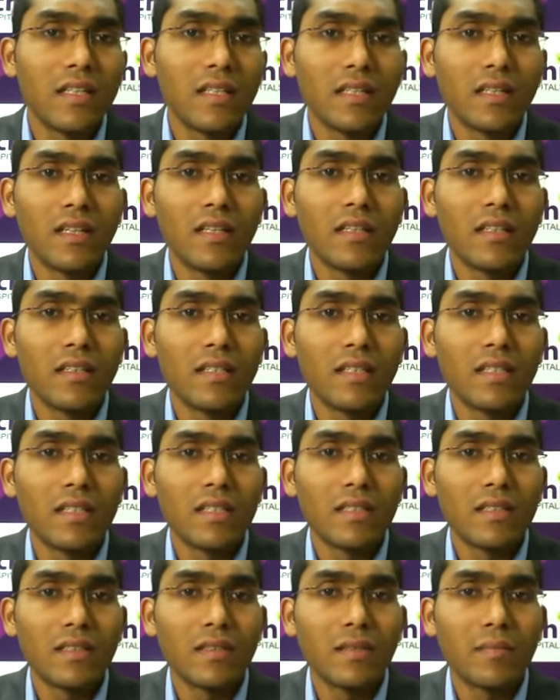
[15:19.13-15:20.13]
it
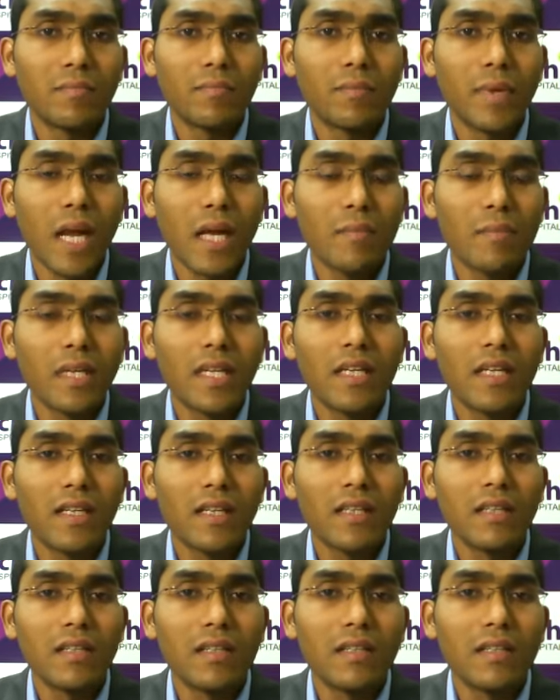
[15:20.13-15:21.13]
is
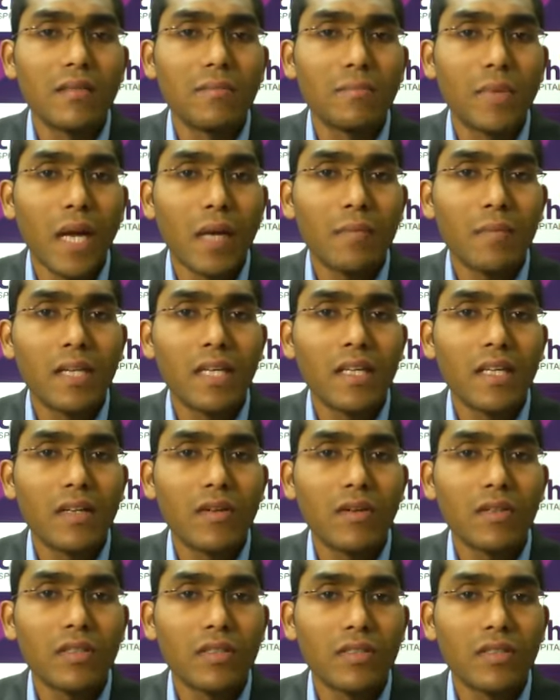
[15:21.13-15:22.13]
primary
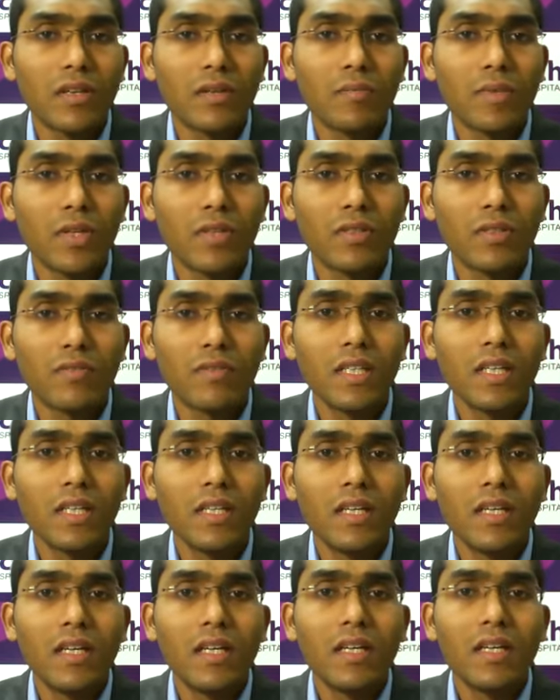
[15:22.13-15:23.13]
causes are because of the
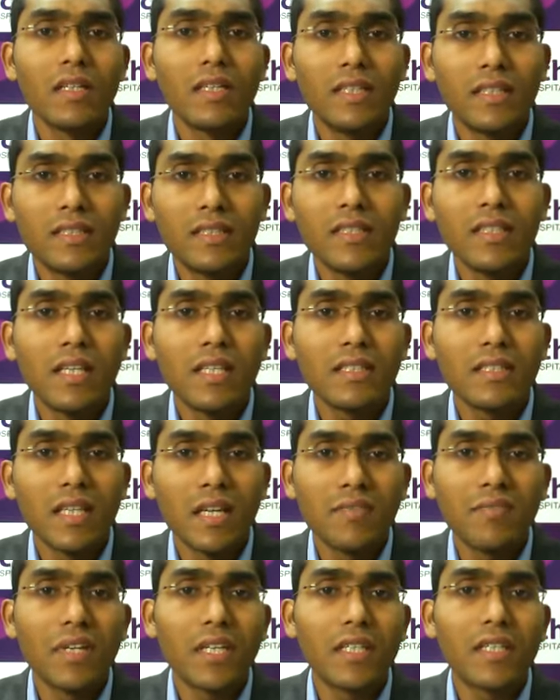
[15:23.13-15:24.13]
diseases
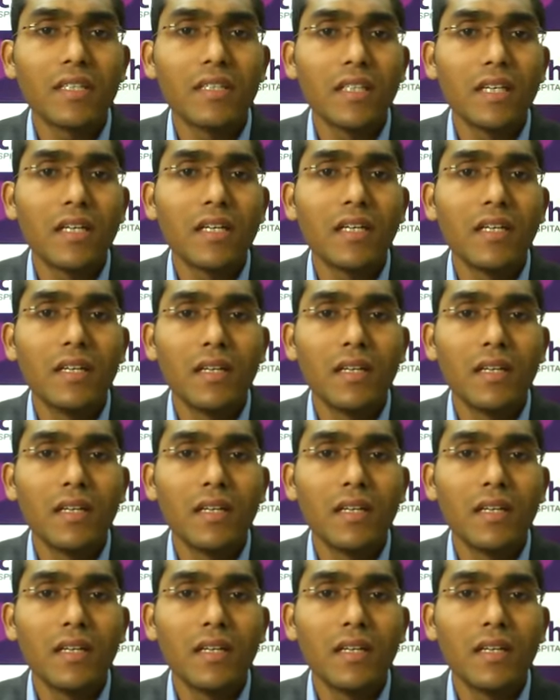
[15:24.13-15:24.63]
affecting the